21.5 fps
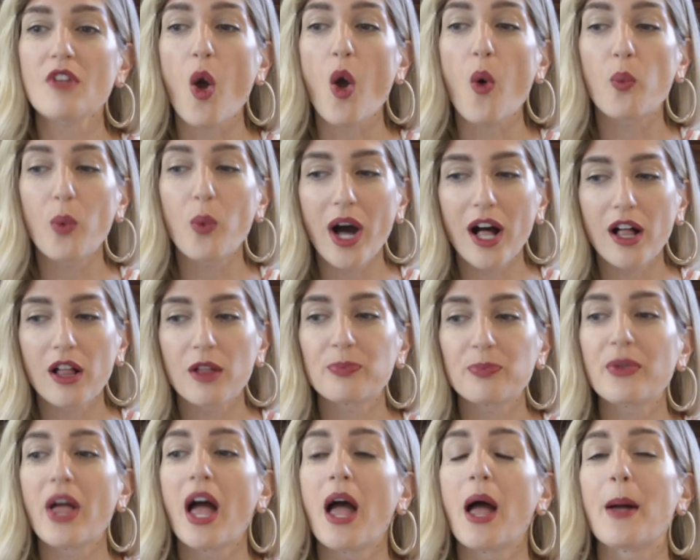
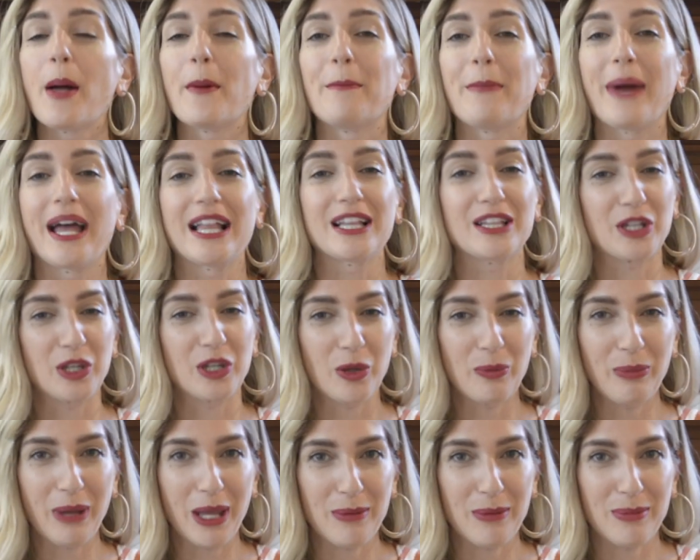Well, my
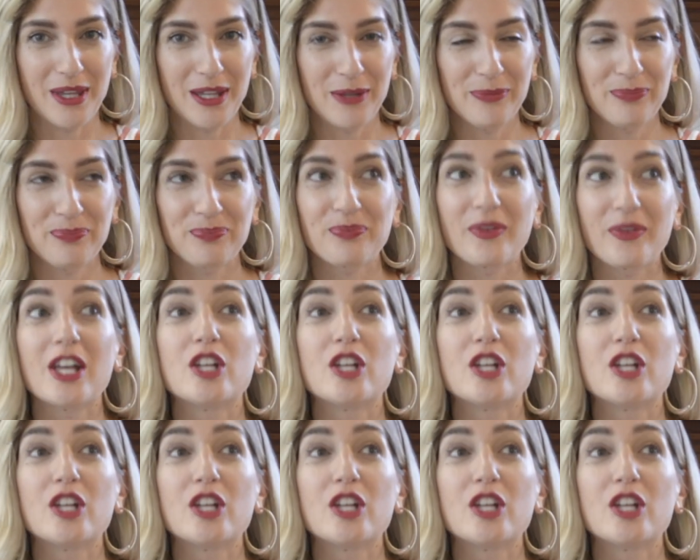little baby